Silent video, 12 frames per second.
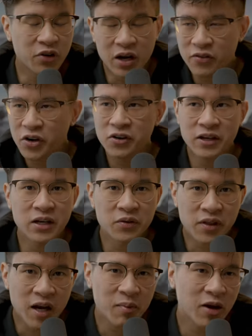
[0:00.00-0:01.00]
if you ever, you know,
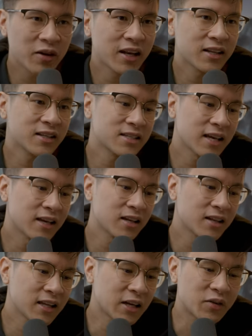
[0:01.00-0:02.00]
thought about getting into,
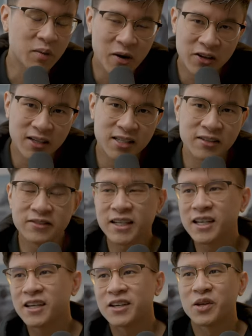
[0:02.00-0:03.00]
uh, you know, the Parallax
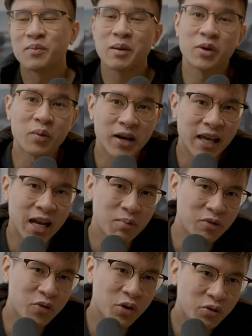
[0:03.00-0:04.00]
NFT, you maybe you want to get
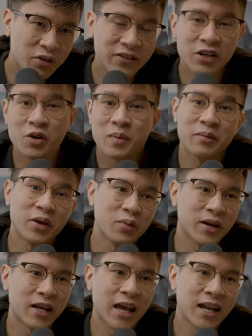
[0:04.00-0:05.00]
it before the reveal, maybe you
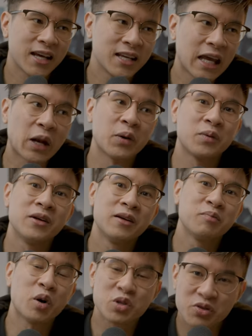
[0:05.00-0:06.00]
want to get it, you know,
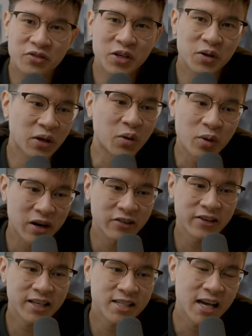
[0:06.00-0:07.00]
post reveal, you know,
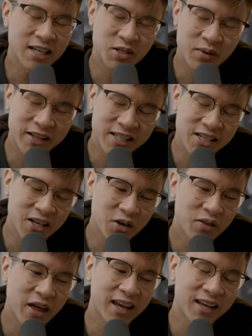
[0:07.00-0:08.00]
whatever it is. I just want to let you
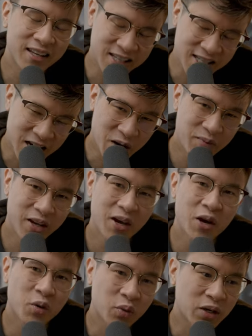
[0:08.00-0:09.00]
know that it is coming
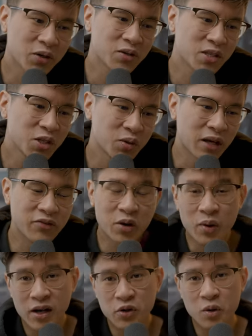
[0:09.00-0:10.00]
real soon. If you
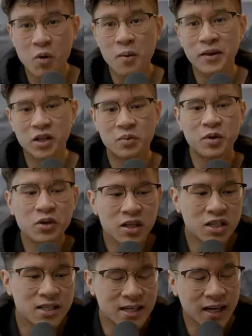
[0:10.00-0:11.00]
want to learn more about the community,
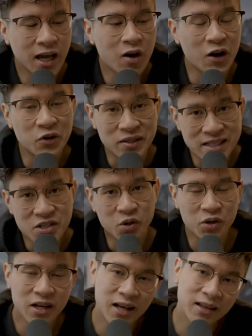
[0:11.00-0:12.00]
just check out our
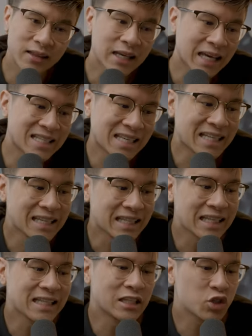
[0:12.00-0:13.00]
Discord. Link is in
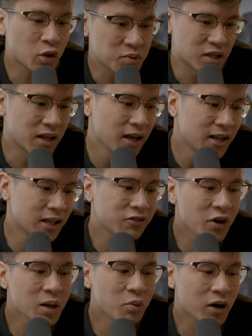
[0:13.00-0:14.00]
the description. Now, the
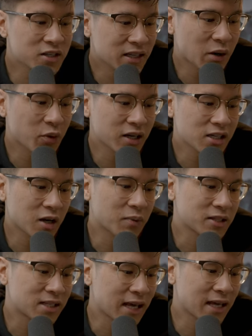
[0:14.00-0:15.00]
final project that we're going to talk
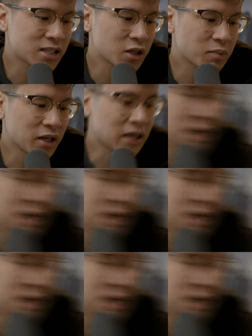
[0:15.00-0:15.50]
about today is going to be